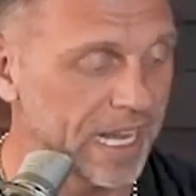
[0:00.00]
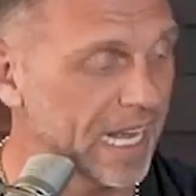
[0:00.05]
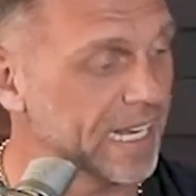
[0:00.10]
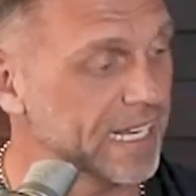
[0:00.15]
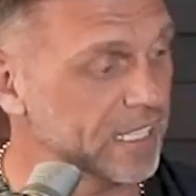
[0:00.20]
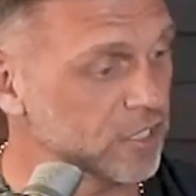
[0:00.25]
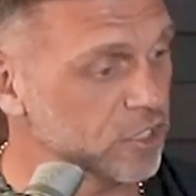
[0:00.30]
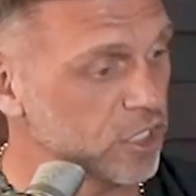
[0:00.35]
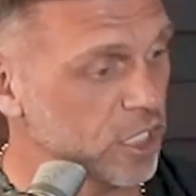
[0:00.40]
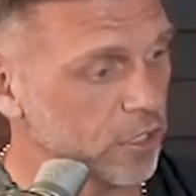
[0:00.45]
I
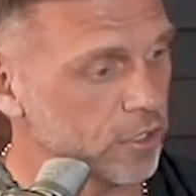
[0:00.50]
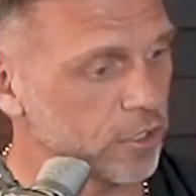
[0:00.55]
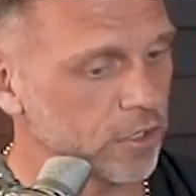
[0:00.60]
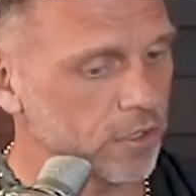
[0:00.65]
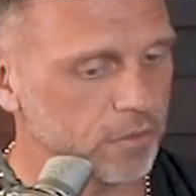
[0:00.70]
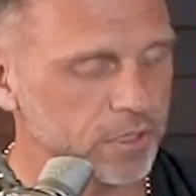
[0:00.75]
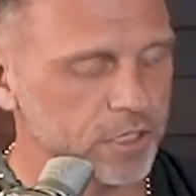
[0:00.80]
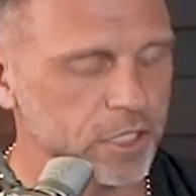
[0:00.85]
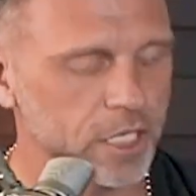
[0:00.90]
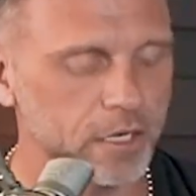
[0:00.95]
didn't
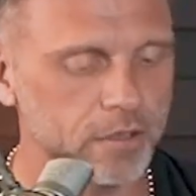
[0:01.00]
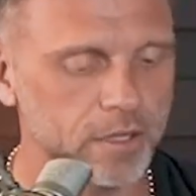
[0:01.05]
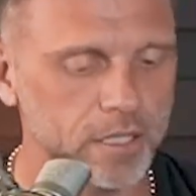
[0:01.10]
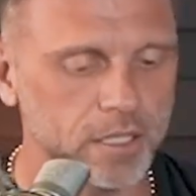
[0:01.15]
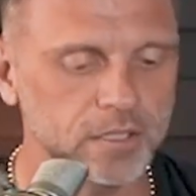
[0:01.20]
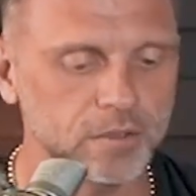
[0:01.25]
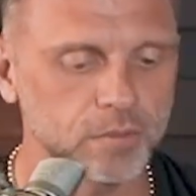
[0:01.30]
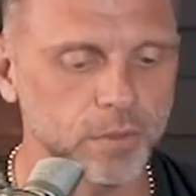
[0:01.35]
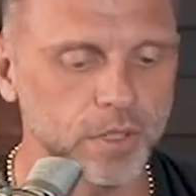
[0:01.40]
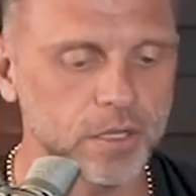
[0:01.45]
share
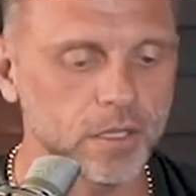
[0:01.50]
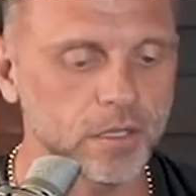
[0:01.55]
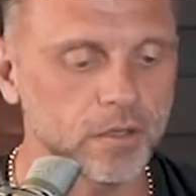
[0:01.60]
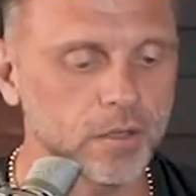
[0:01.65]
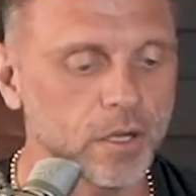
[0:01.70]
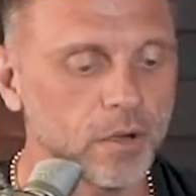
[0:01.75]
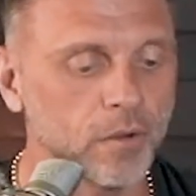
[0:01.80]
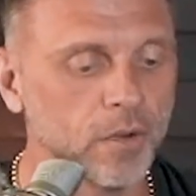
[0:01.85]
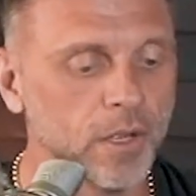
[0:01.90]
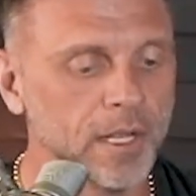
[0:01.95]
this with you
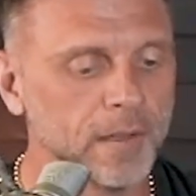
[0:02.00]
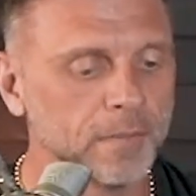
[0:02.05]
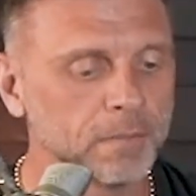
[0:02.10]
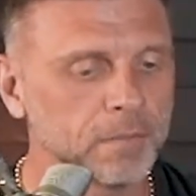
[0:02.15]
though.